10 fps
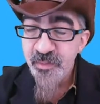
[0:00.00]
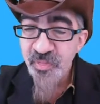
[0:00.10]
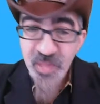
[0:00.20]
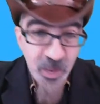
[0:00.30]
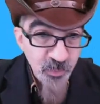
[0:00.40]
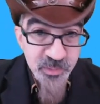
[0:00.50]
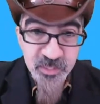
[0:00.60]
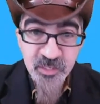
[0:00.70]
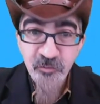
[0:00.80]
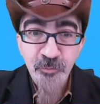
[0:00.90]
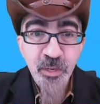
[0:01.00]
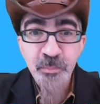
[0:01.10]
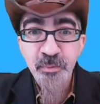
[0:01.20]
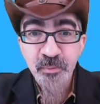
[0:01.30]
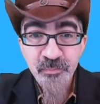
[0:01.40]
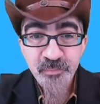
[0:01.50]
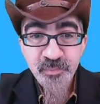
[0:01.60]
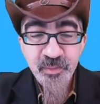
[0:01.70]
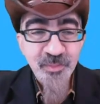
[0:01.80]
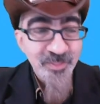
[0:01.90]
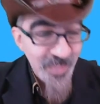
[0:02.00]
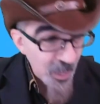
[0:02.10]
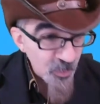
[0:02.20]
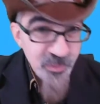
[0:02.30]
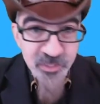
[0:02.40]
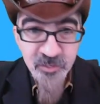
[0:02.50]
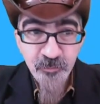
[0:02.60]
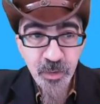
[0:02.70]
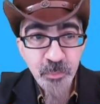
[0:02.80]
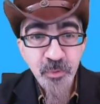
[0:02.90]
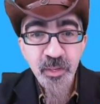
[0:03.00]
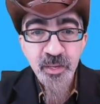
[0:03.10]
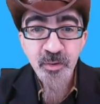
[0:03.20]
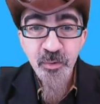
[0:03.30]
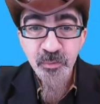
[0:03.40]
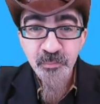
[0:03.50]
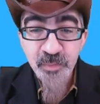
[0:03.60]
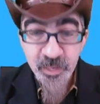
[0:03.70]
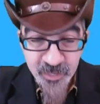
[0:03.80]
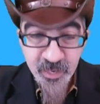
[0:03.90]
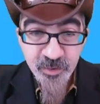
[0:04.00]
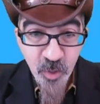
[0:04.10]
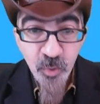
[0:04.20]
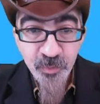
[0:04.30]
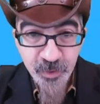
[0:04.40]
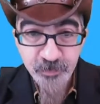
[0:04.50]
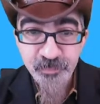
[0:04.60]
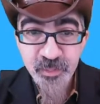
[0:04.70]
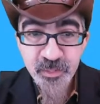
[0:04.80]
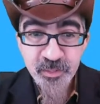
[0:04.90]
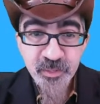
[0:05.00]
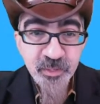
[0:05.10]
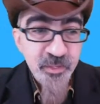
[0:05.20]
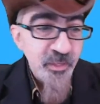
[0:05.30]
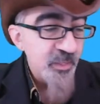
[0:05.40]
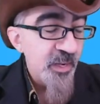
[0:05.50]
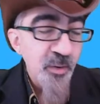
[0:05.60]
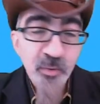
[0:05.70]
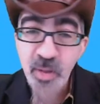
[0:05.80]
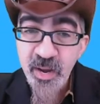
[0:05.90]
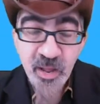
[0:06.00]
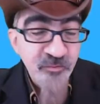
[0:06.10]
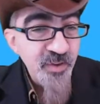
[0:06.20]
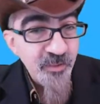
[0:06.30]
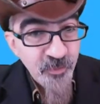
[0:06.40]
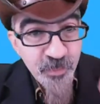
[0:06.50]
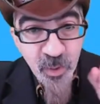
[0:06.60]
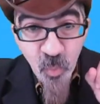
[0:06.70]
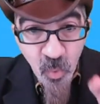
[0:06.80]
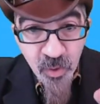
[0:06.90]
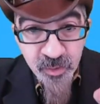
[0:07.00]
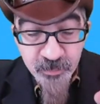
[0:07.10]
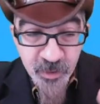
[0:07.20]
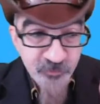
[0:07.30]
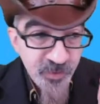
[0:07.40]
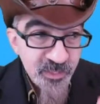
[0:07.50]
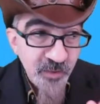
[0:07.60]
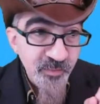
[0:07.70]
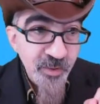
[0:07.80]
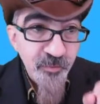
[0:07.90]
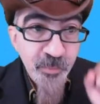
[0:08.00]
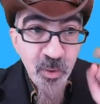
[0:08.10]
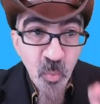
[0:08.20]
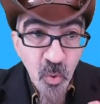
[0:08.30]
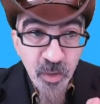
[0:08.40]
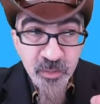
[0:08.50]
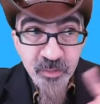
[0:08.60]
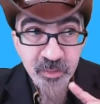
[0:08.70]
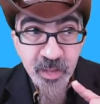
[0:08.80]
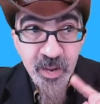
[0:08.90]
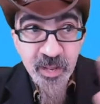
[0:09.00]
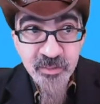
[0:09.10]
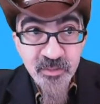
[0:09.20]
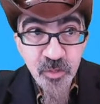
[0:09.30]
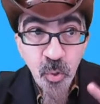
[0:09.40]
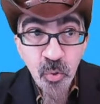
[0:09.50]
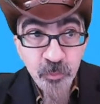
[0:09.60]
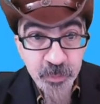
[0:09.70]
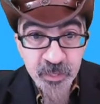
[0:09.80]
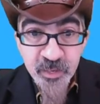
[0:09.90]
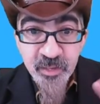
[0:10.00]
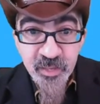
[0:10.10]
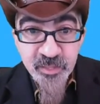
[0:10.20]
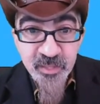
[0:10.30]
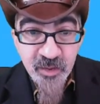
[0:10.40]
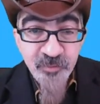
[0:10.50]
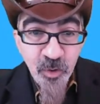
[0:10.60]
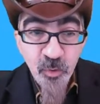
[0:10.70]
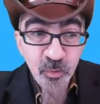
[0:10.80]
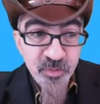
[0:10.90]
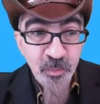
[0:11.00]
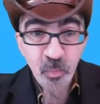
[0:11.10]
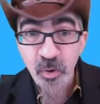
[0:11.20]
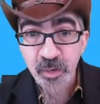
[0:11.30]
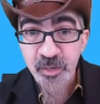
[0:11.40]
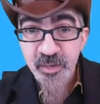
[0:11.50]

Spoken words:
thousands of people, thousands of people I know, like I know them. I don't, and I've never met one. Matter of fact, I've never met one that has told me that they've known someone,